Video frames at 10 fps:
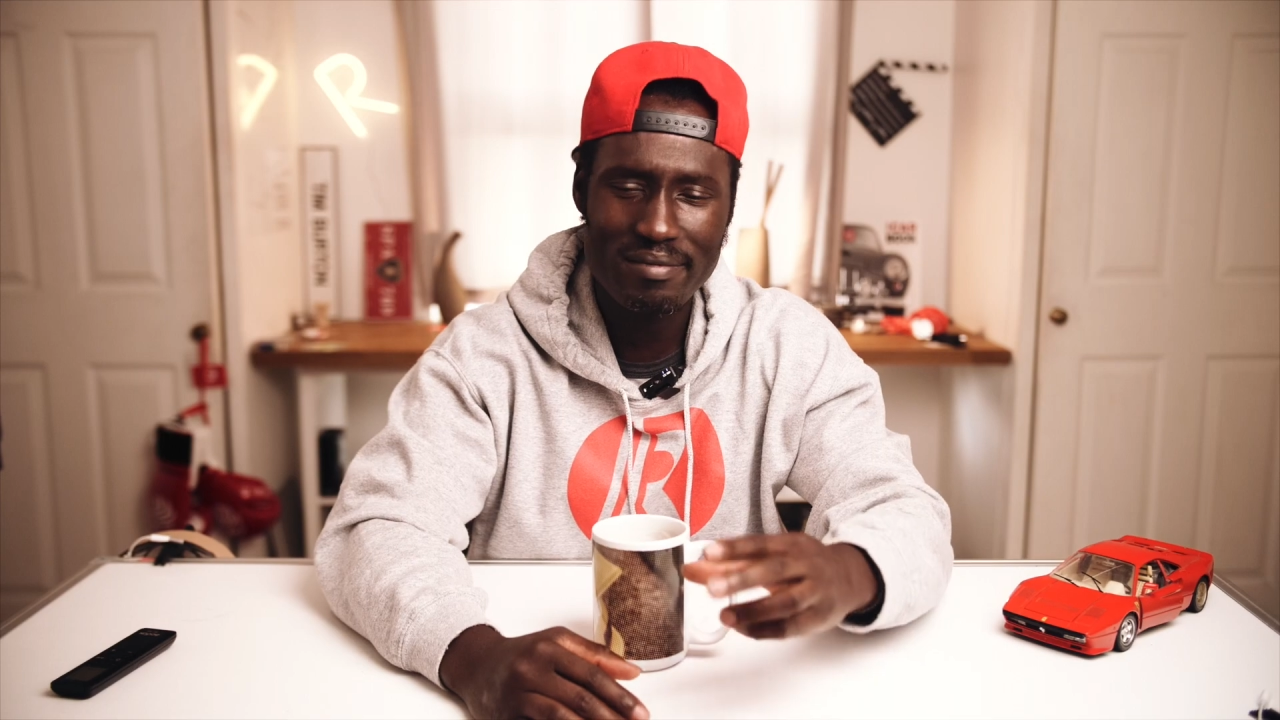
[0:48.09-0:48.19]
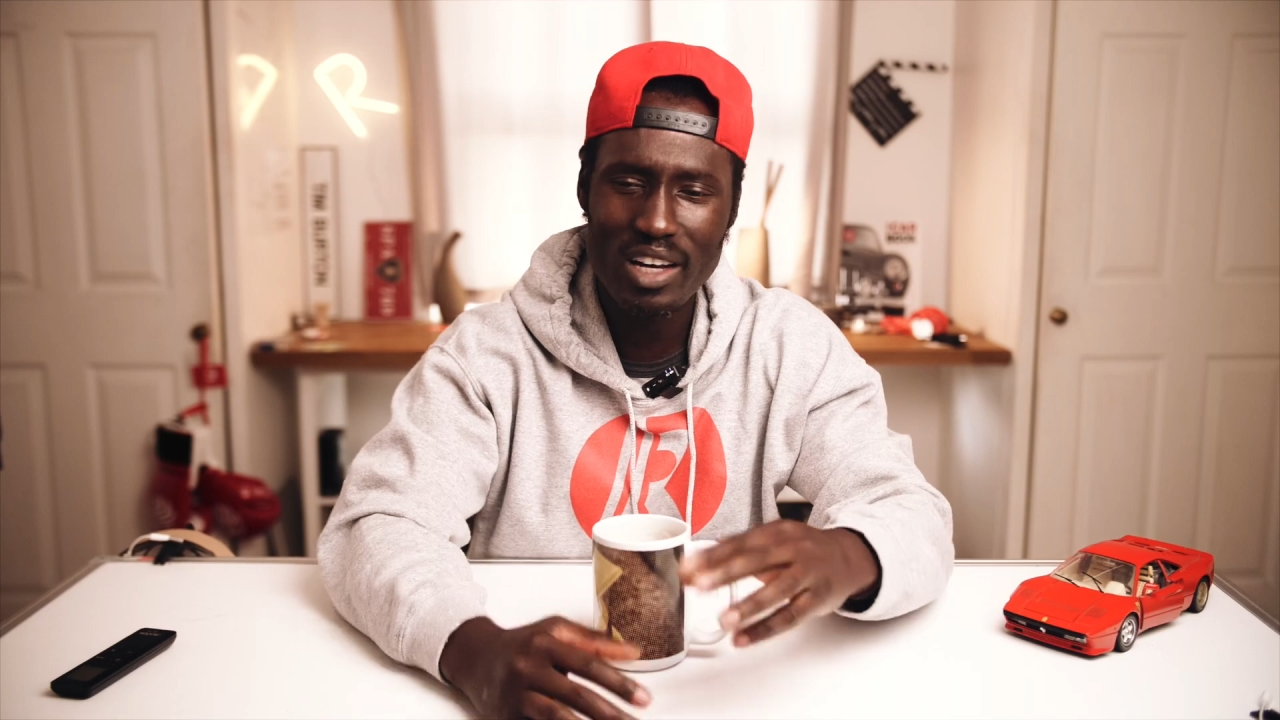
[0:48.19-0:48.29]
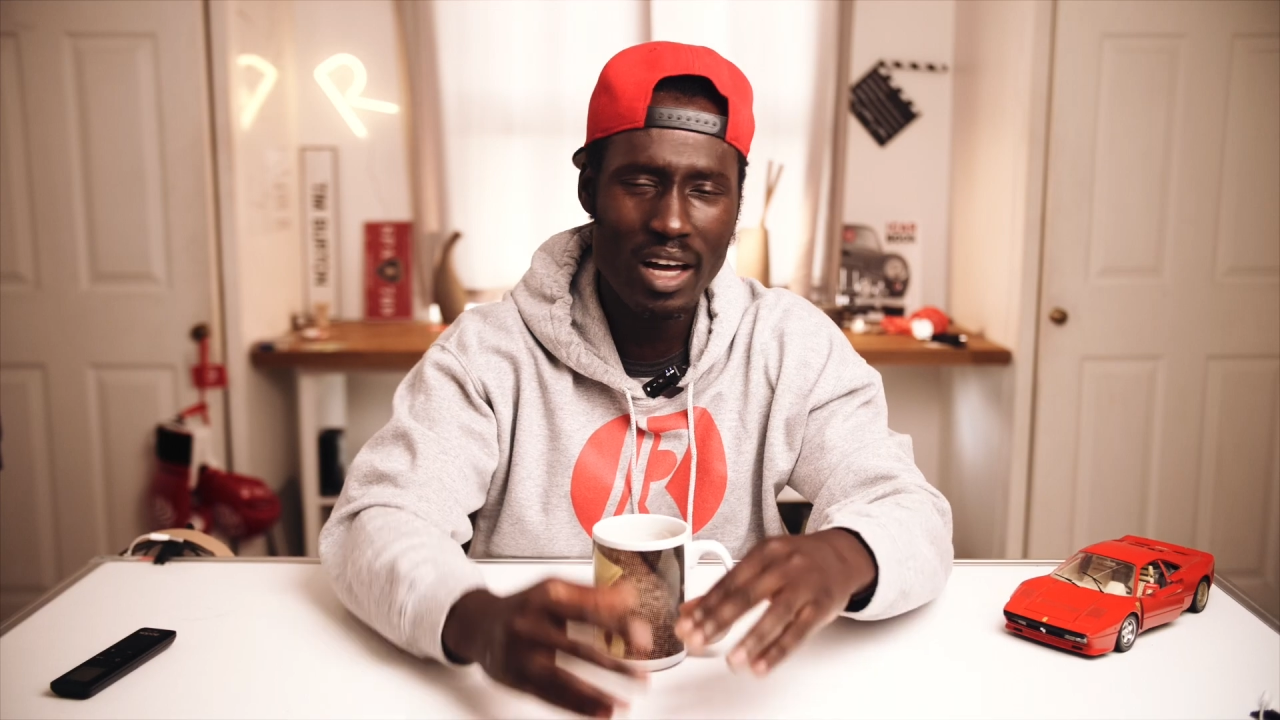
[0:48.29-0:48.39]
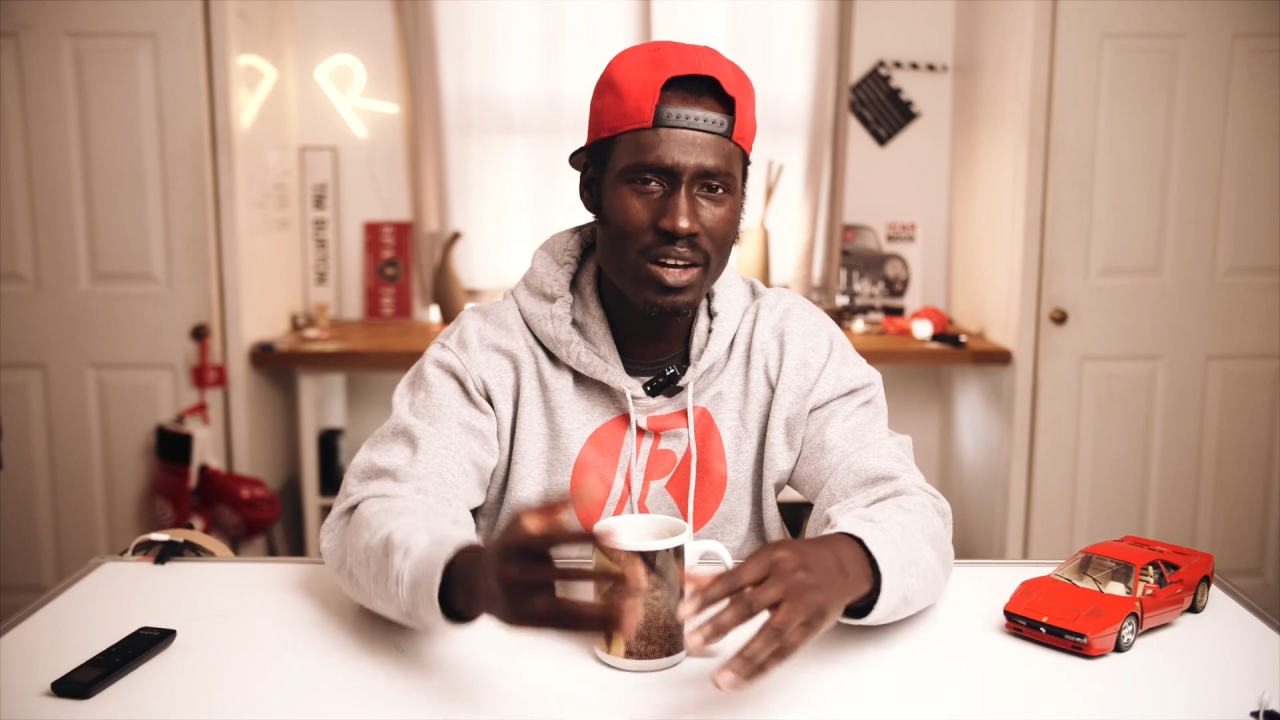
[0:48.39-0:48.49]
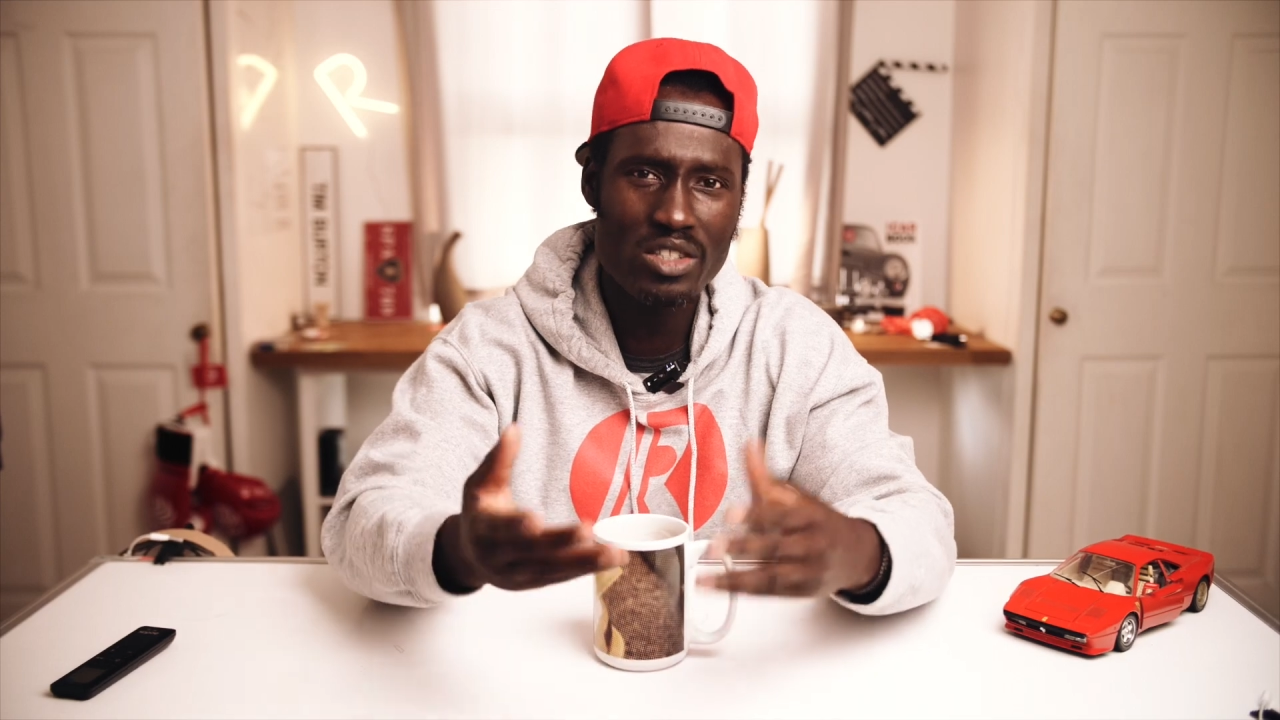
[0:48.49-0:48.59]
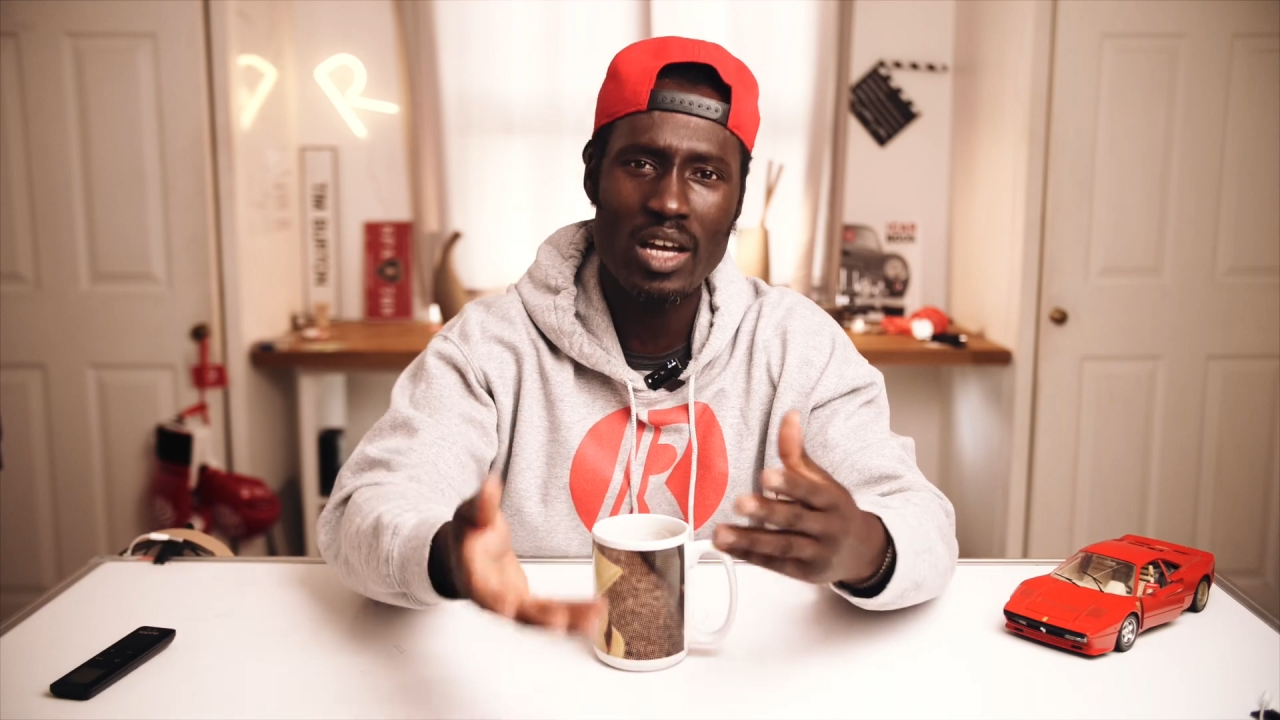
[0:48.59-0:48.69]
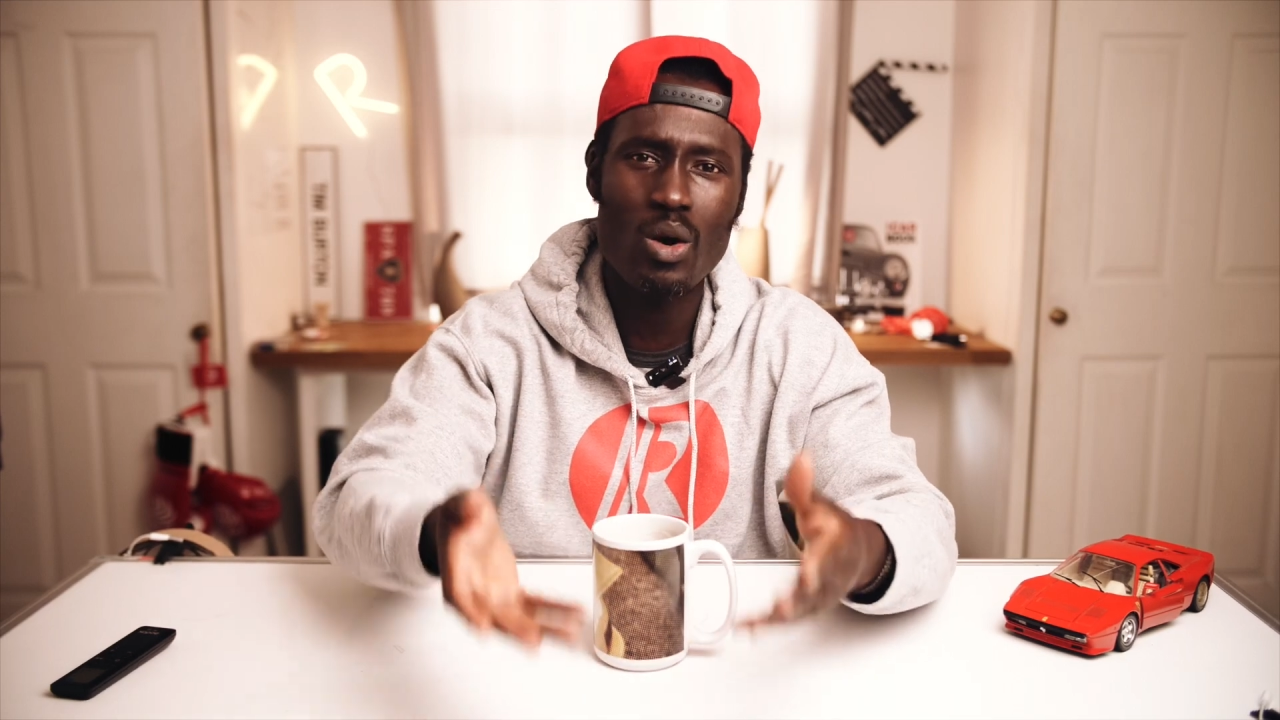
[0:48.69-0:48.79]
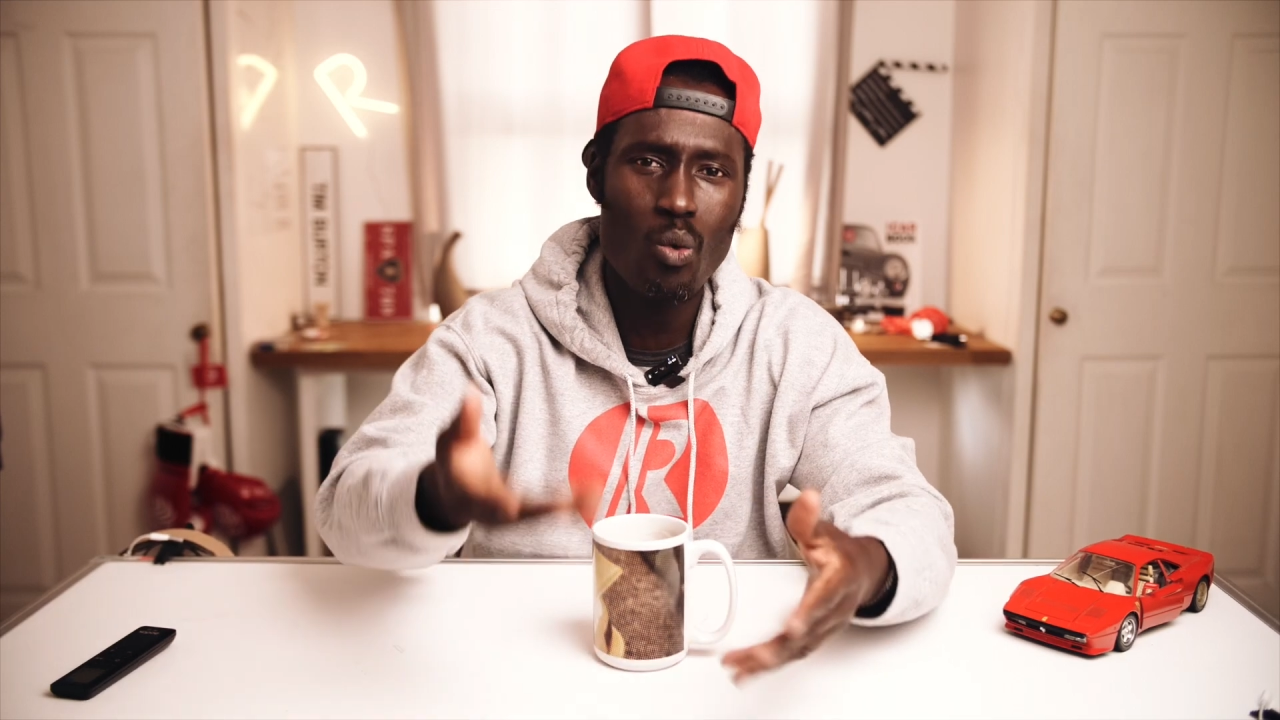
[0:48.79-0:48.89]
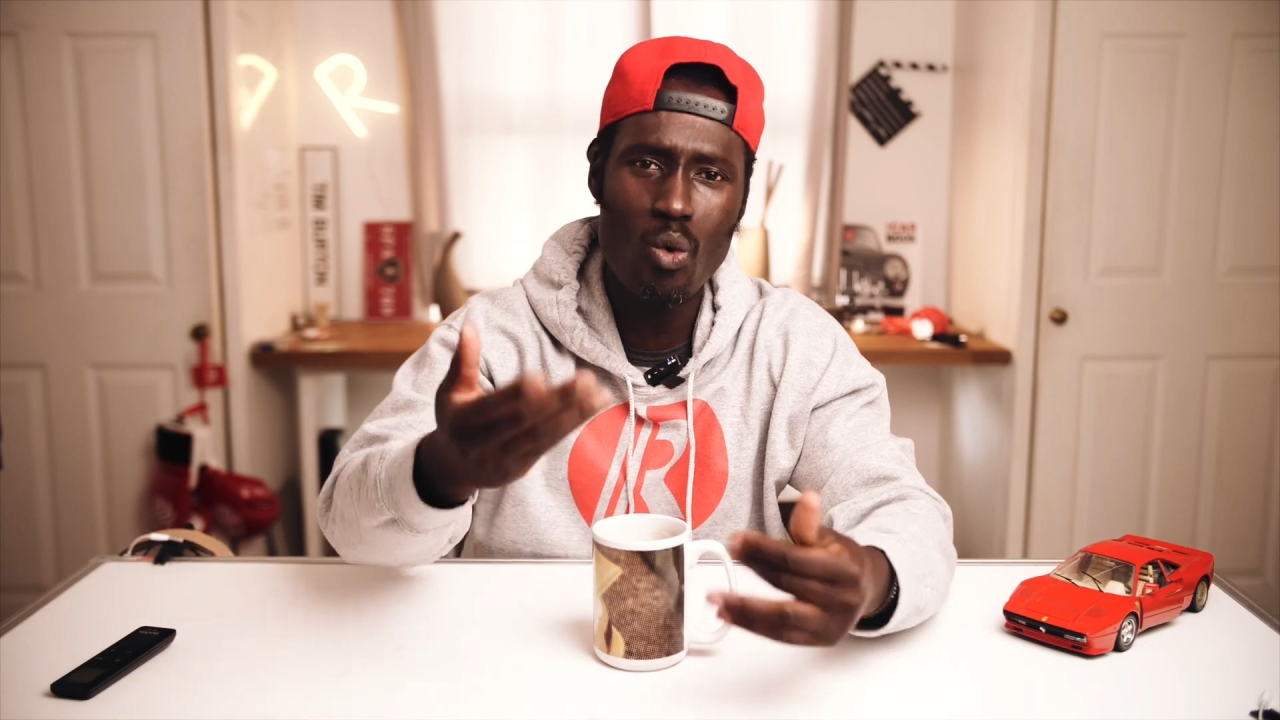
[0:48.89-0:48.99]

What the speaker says: colors kind of